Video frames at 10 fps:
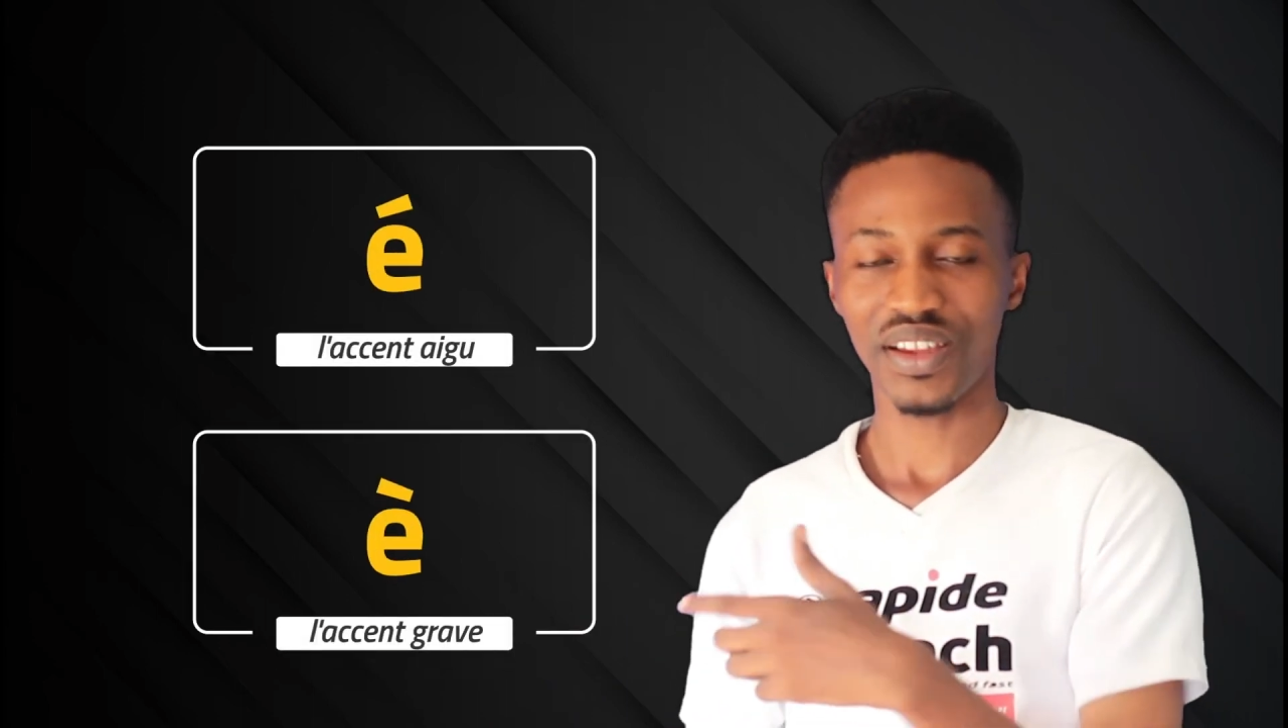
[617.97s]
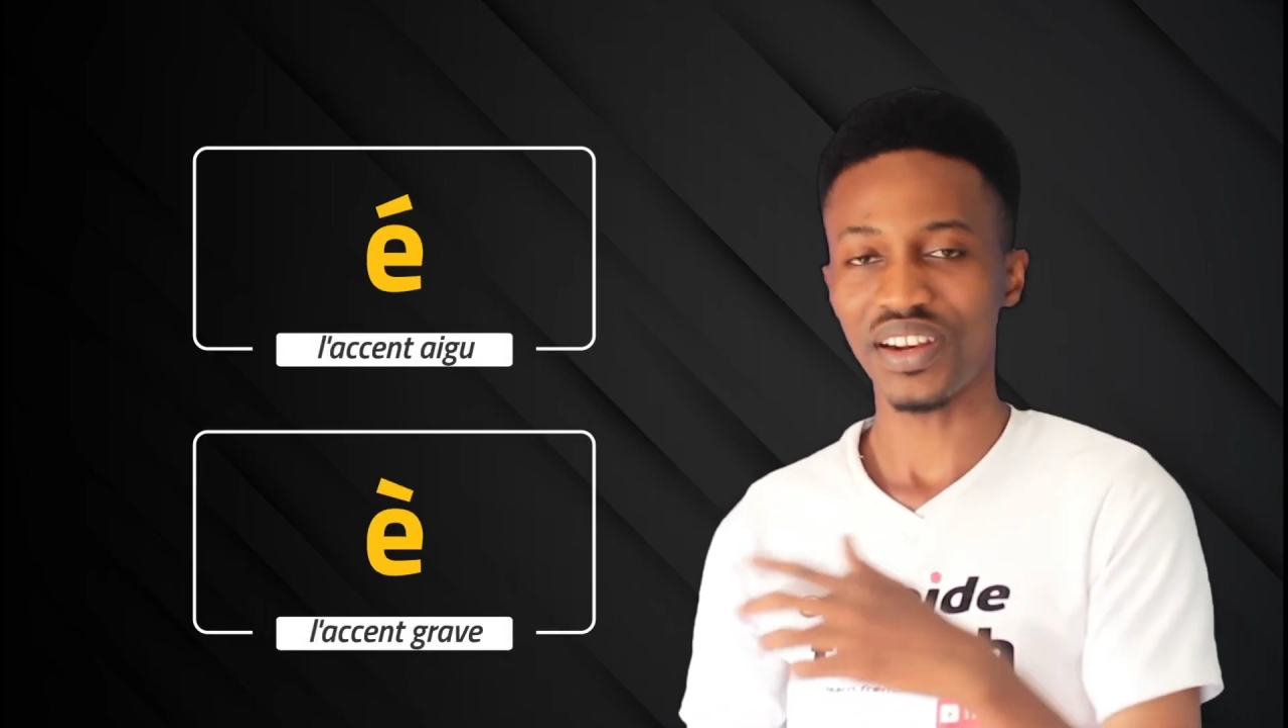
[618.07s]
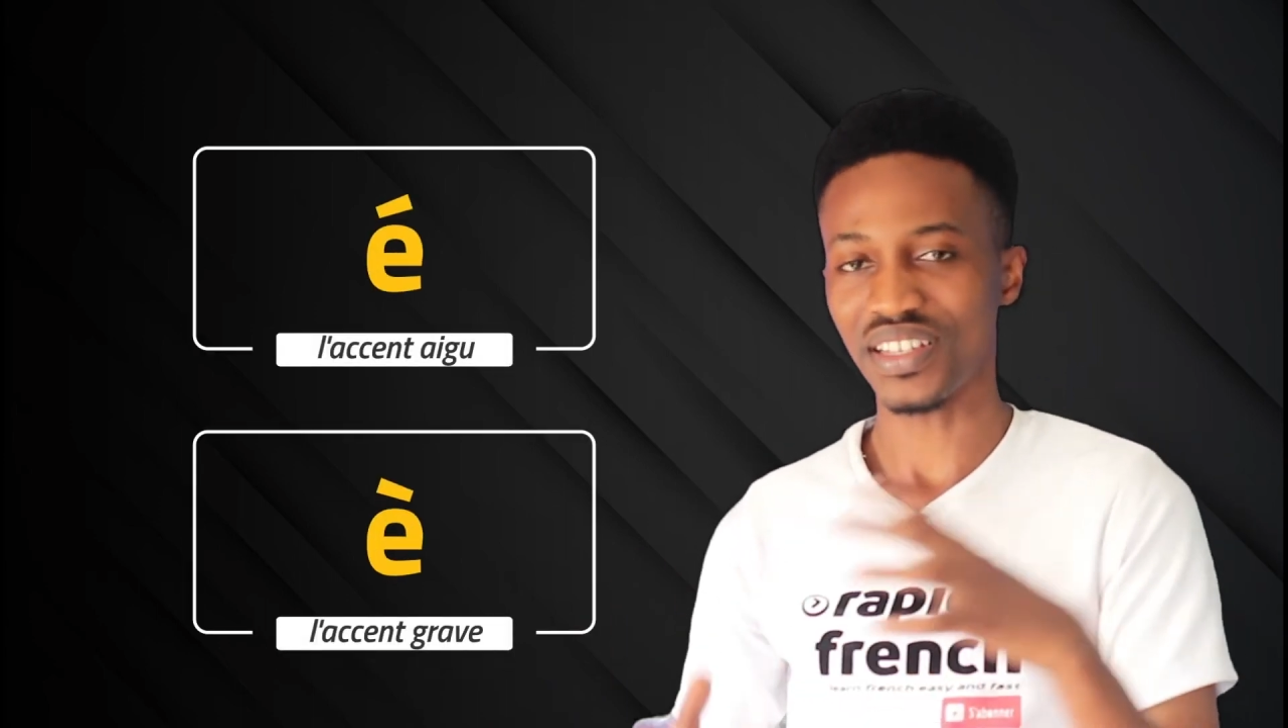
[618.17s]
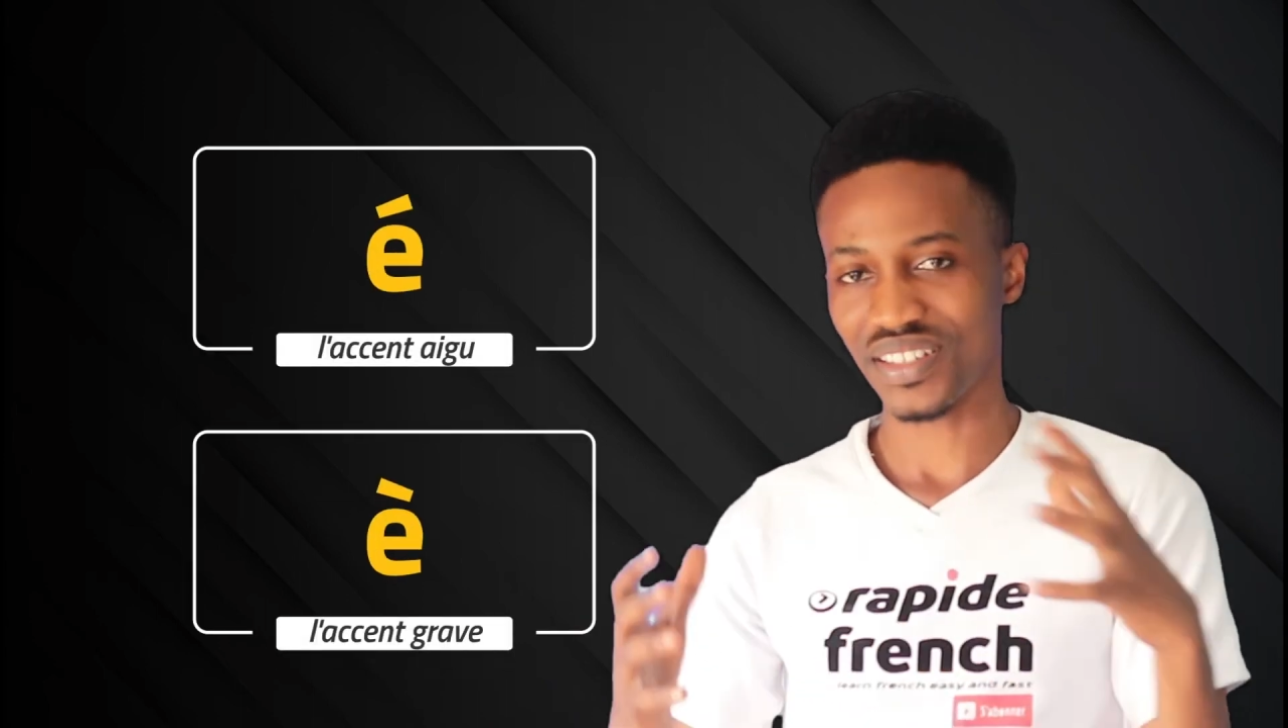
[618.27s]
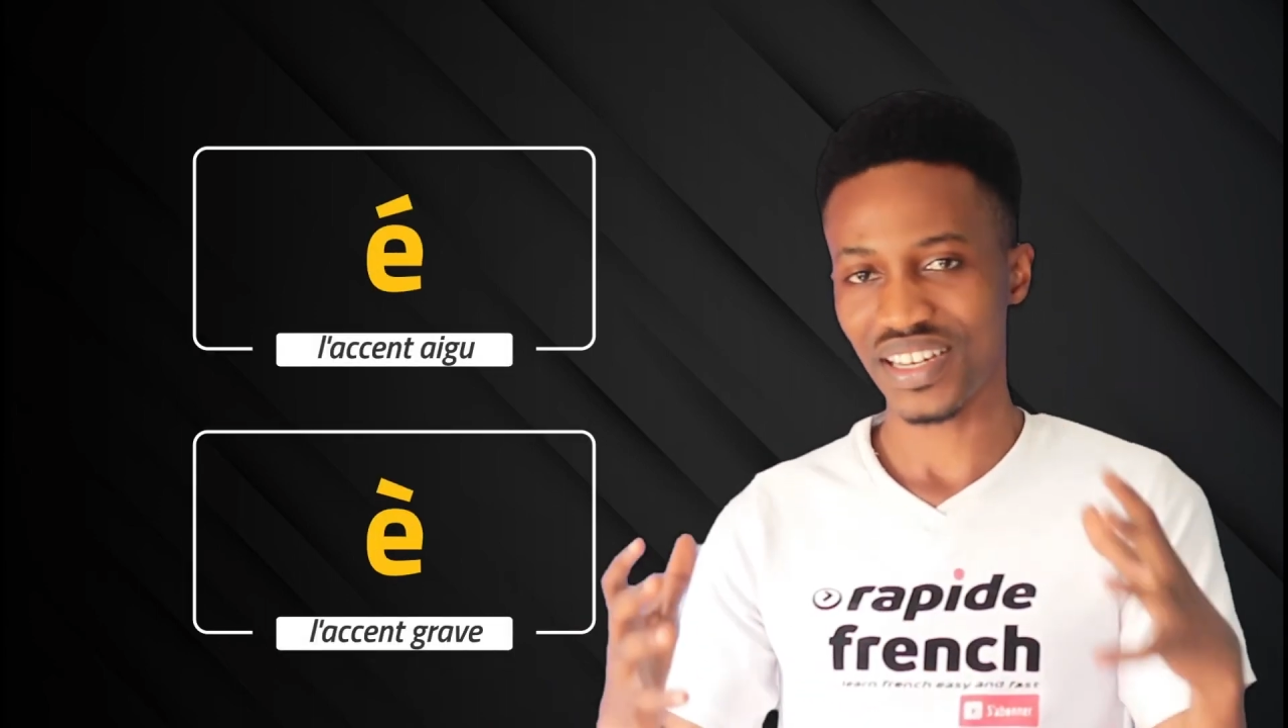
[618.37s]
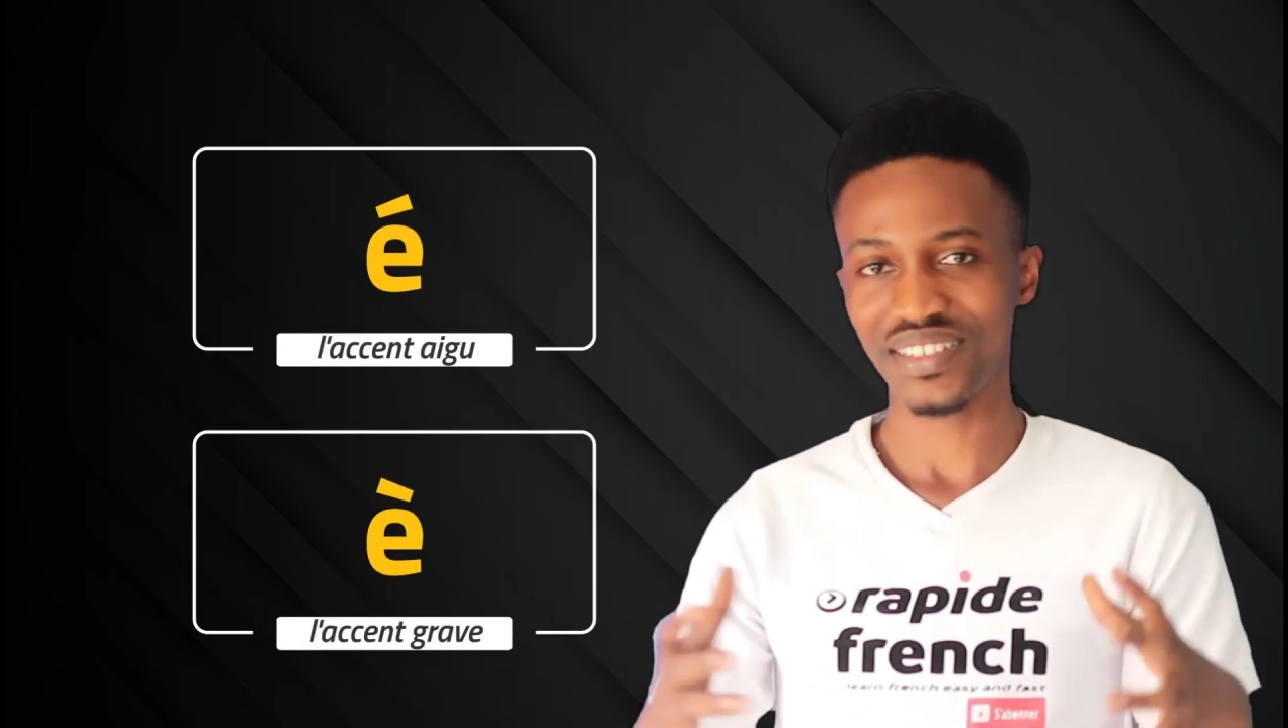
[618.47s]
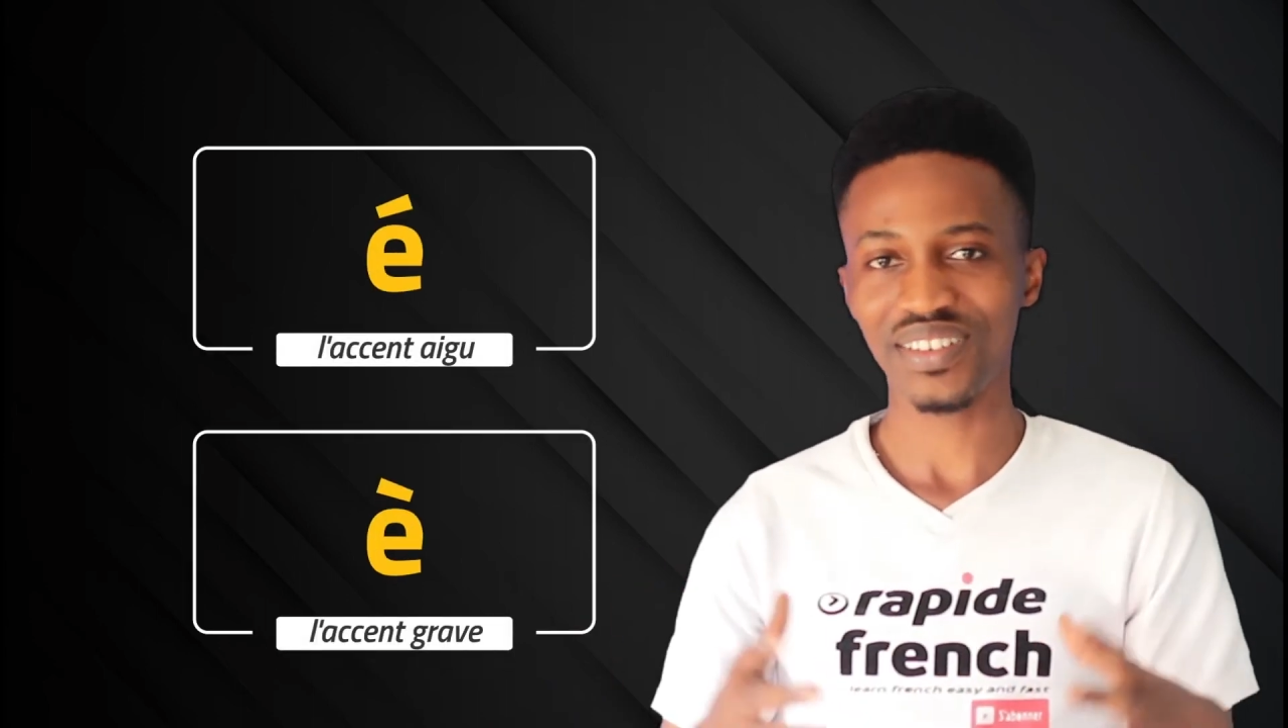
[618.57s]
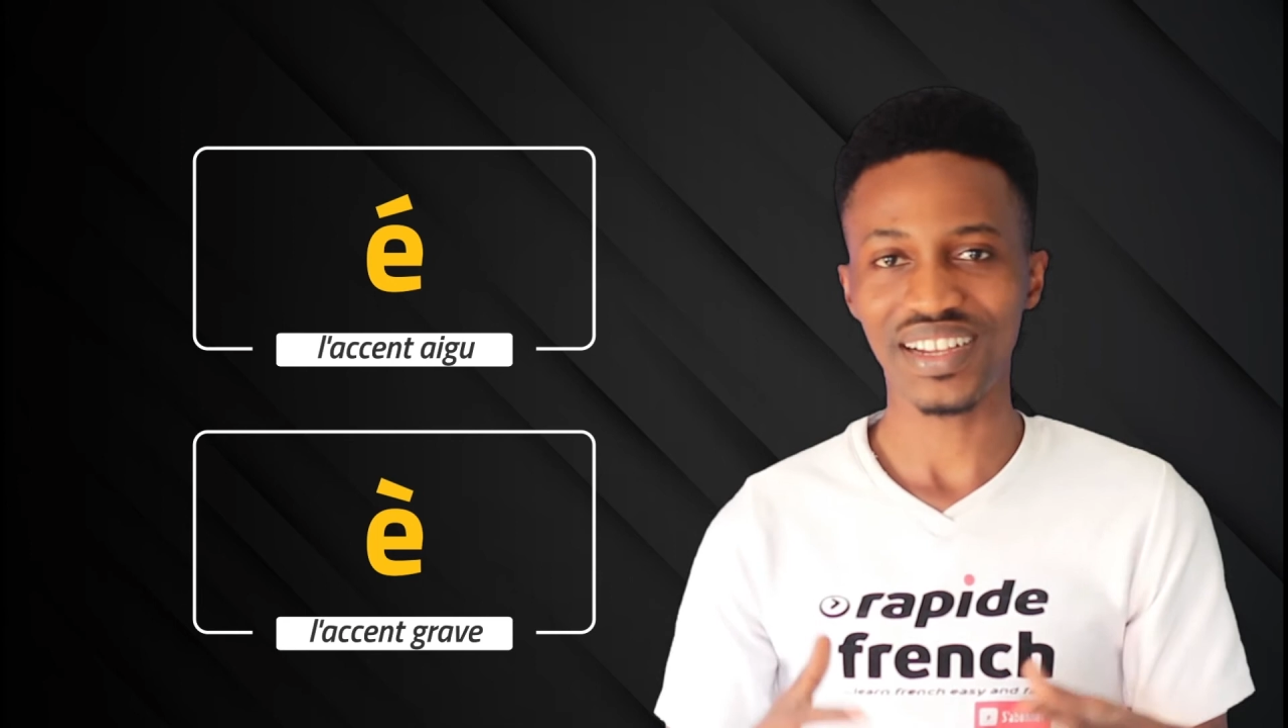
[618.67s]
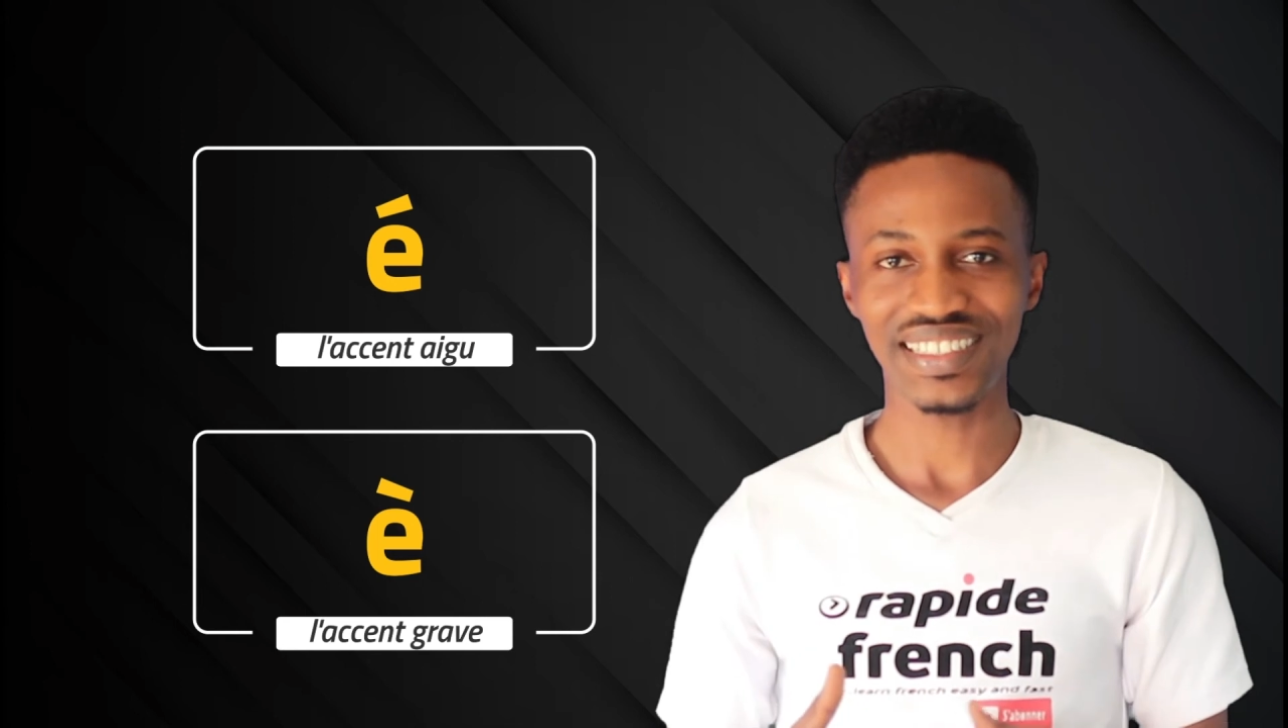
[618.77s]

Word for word: All right, so let's look